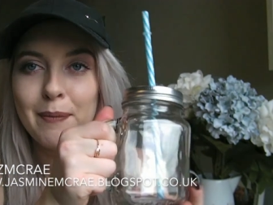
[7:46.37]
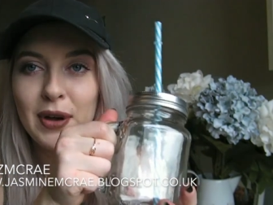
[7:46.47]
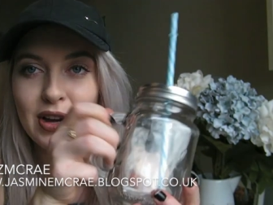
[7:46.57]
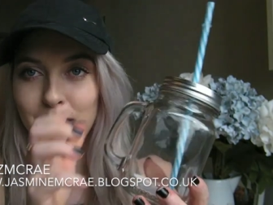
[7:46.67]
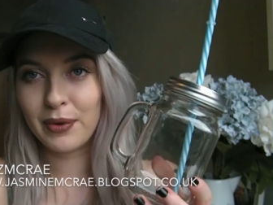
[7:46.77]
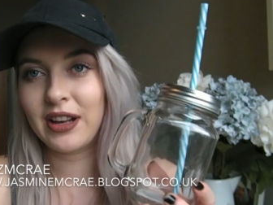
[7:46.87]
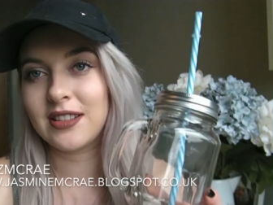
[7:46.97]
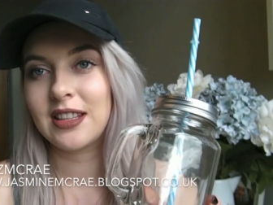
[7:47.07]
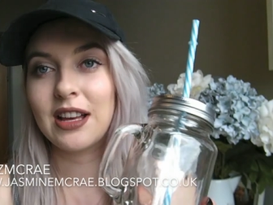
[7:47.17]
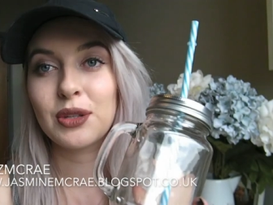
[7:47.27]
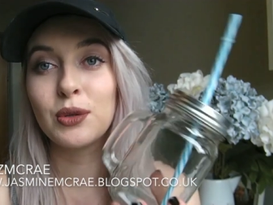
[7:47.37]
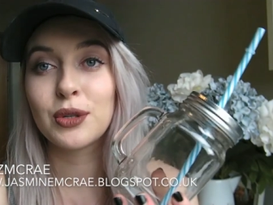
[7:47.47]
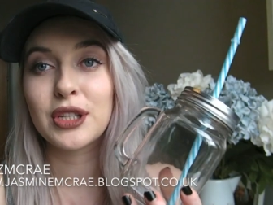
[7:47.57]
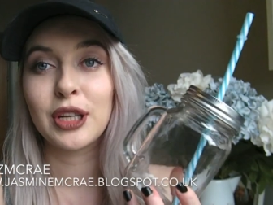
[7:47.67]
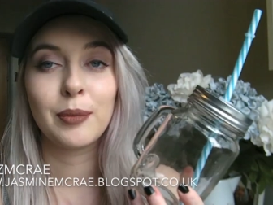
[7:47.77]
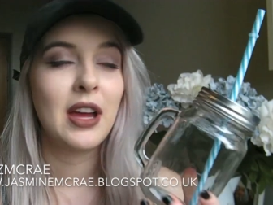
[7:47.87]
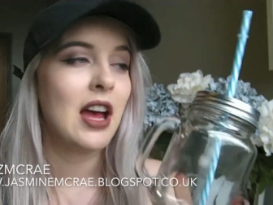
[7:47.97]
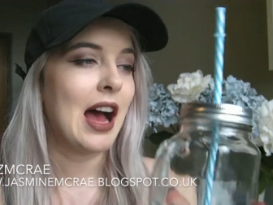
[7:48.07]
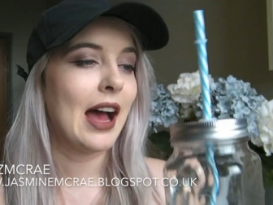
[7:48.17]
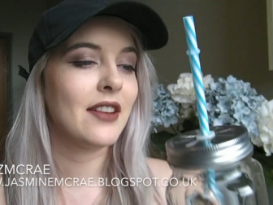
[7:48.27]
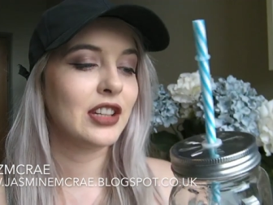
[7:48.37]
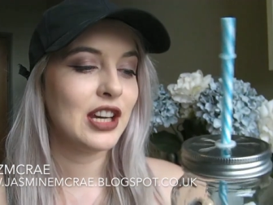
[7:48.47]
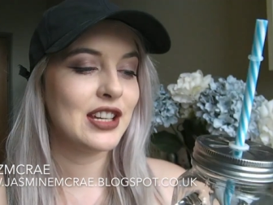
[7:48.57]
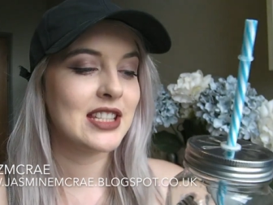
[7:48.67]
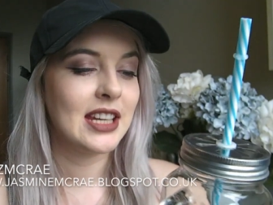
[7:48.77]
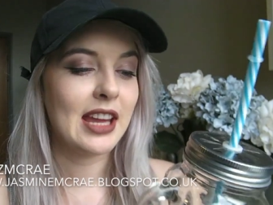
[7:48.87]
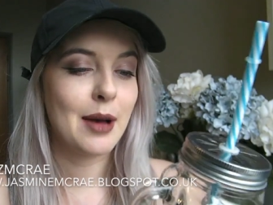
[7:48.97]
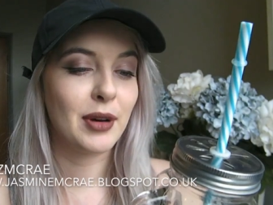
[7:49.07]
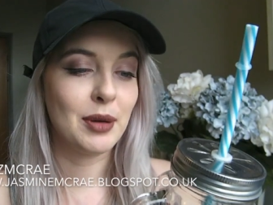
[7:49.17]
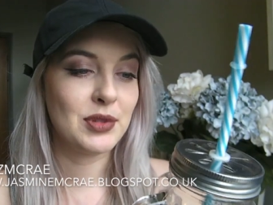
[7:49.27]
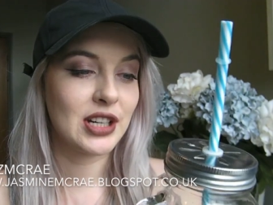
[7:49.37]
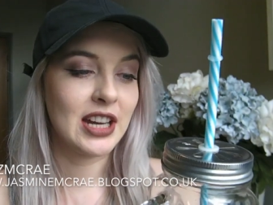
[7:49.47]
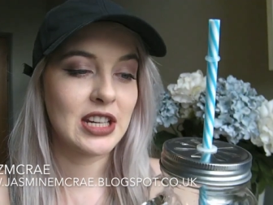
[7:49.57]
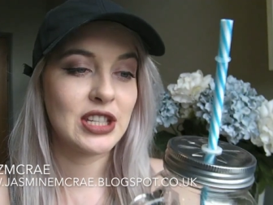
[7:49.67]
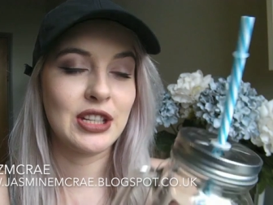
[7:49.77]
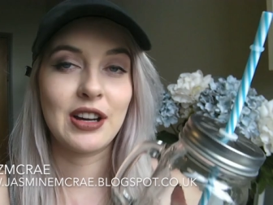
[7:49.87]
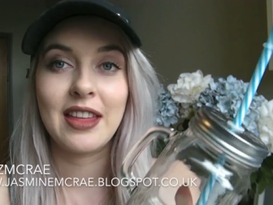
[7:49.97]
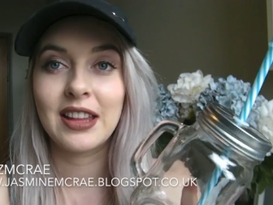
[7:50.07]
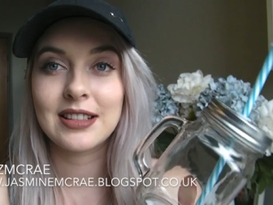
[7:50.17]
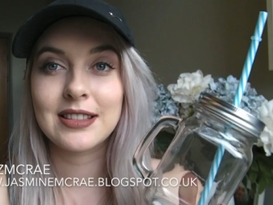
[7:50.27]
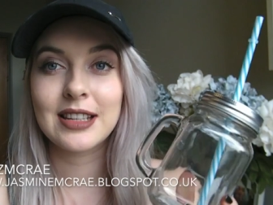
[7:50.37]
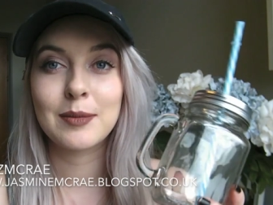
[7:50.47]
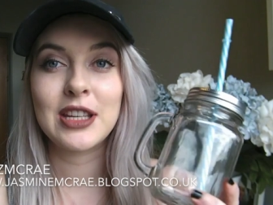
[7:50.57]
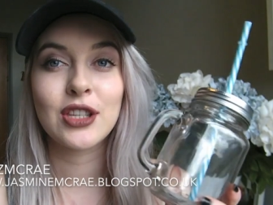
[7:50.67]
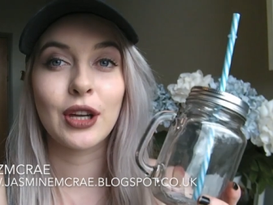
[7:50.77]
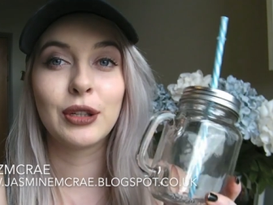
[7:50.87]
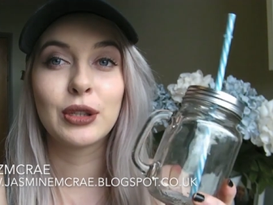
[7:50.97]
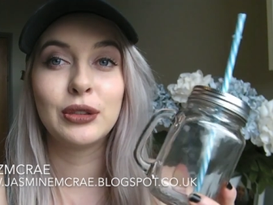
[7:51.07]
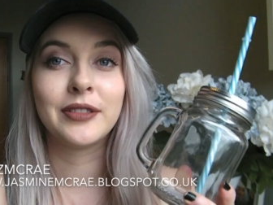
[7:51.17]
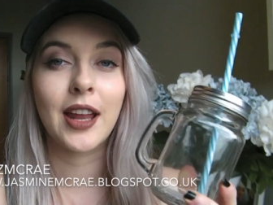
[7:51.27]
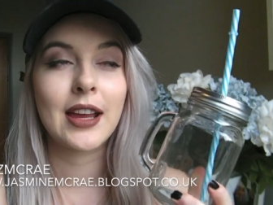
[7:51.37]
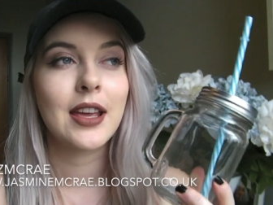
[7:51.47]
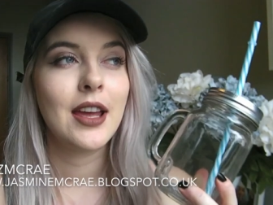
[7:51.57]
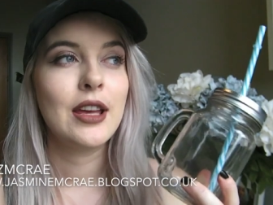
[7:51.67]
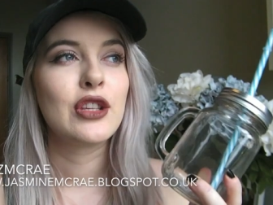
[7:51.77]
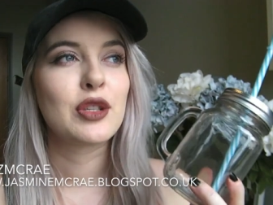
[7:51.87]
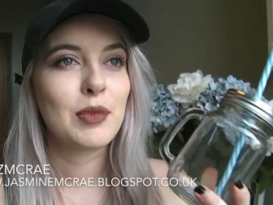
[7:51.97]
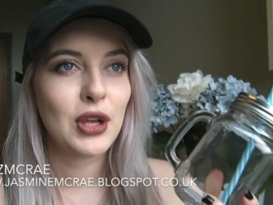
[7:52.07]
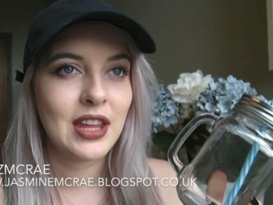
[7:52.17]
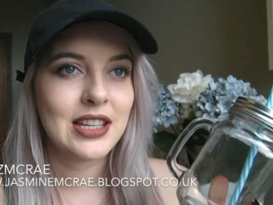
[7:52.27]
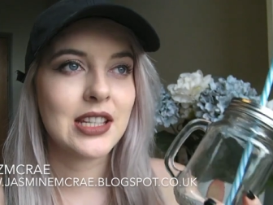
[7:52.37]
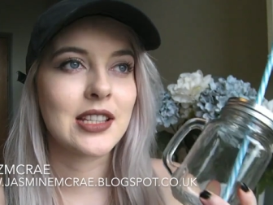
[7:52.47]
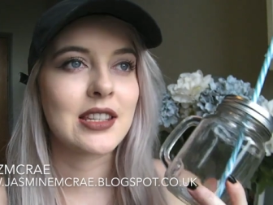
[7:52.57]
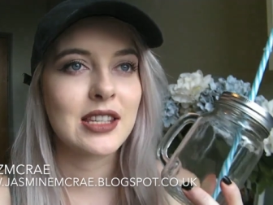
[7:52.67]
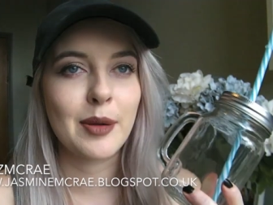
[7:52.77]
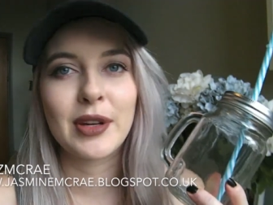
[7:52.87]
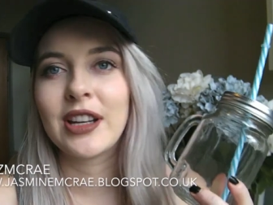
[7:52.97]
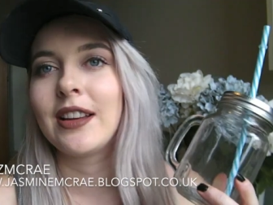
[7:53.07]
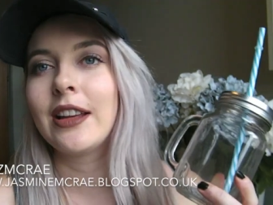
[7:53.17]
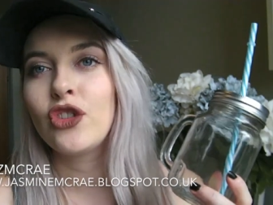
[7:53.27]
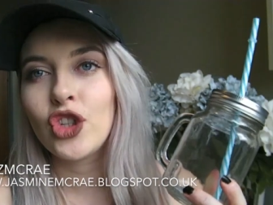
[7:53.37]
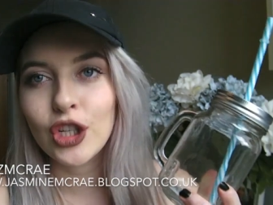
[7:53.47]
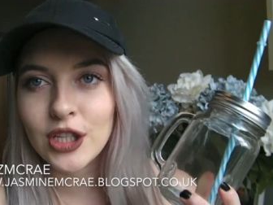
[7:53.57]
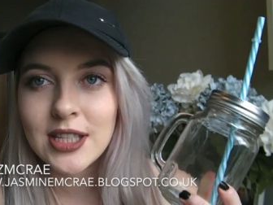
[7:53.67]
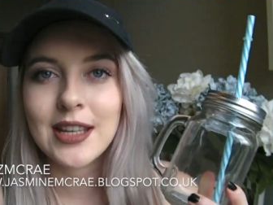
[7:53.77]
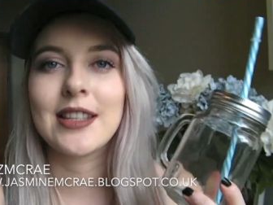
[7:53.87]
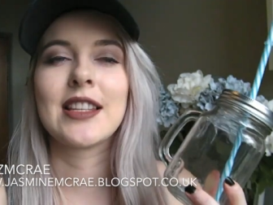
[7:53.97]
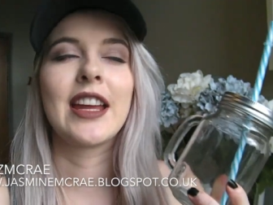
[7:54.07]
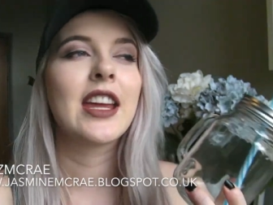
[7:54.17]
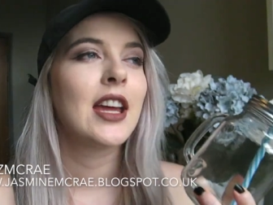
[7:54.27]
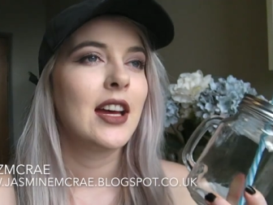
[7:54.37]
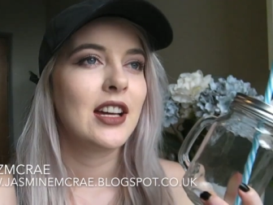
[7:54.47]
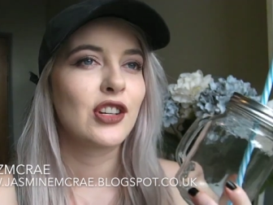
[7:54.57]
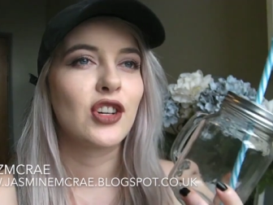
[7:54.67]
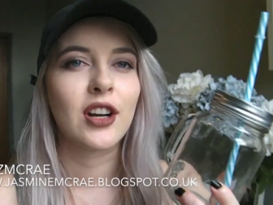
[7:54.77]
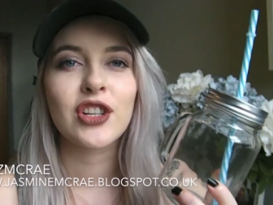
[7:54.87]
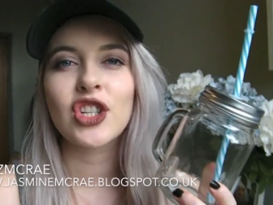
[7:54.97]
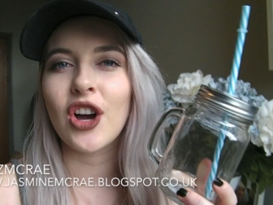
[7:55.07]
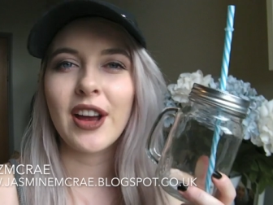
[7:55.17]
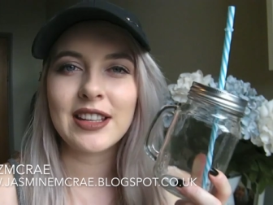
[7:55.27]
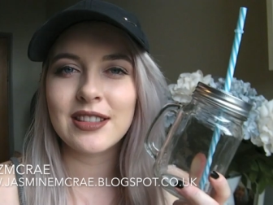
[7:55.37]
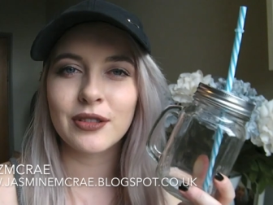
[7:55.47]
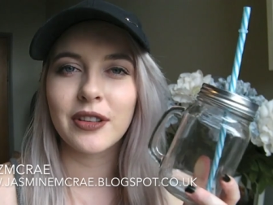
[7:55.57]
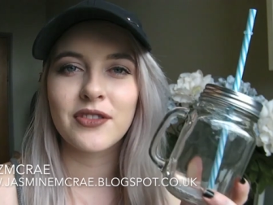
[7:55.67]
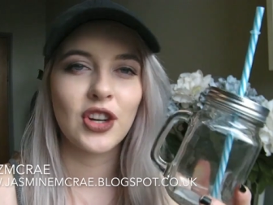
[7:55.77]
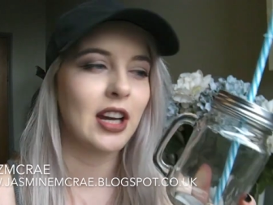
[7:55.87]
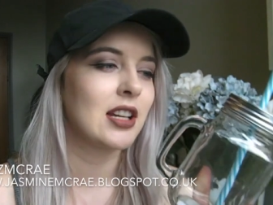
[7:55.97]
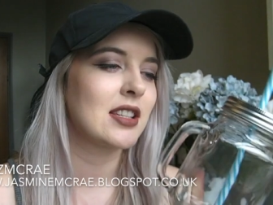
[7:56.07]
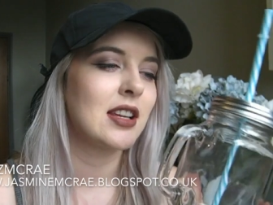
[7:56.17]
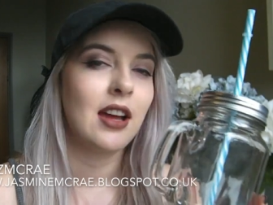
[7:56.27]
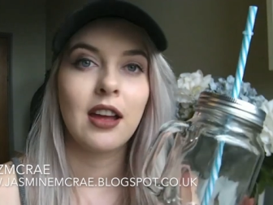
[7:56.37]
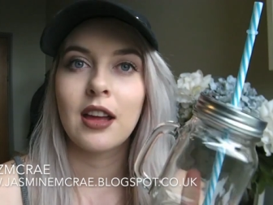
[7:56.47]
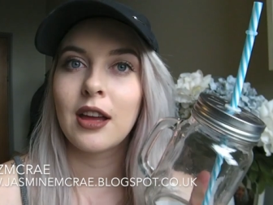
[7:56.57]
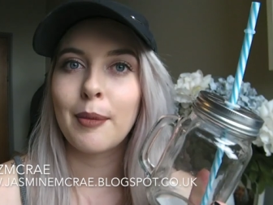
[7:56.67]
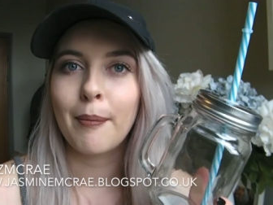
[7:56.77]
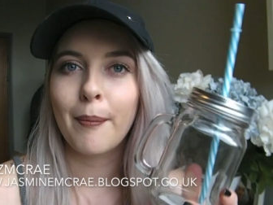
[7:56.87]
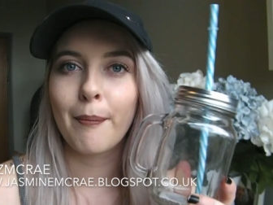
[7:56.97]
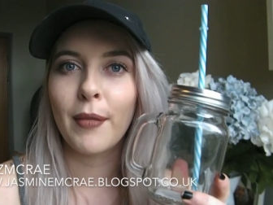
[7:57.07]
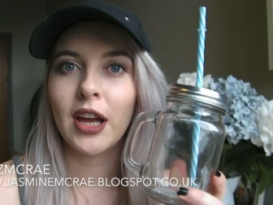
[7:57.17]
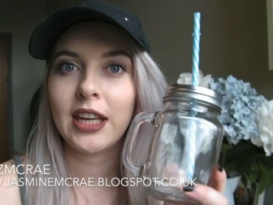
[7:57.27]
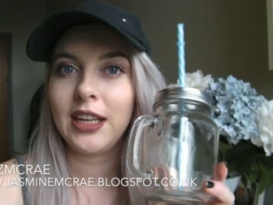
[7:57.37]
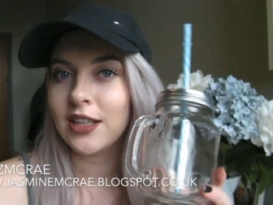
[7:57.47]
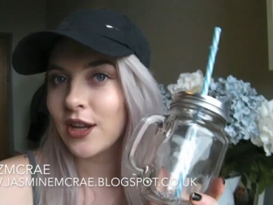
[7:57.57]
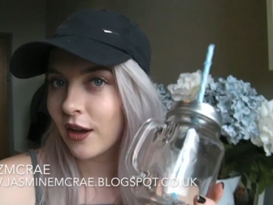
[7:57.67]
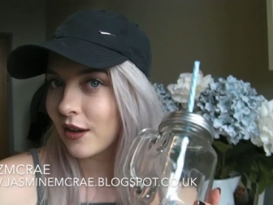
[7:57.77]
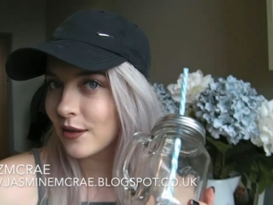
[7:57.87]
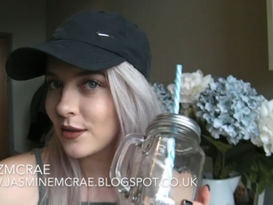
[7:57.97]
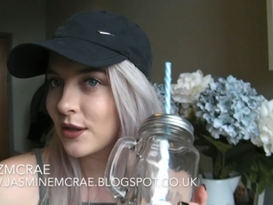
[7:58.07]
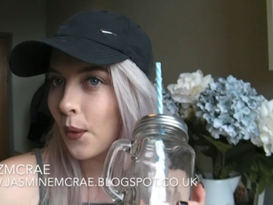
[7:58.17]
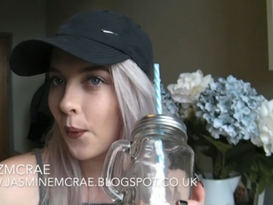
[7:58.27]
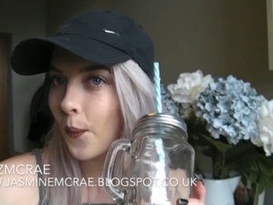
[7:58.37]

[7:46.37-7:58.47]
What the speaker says: in bargain buys, so that's awesome. I haven't used it yet, but I'm dying to. I think this is going to be so cool for like smoothies in the summer, like juices, like crushed ice sort of drinks. Mojitos.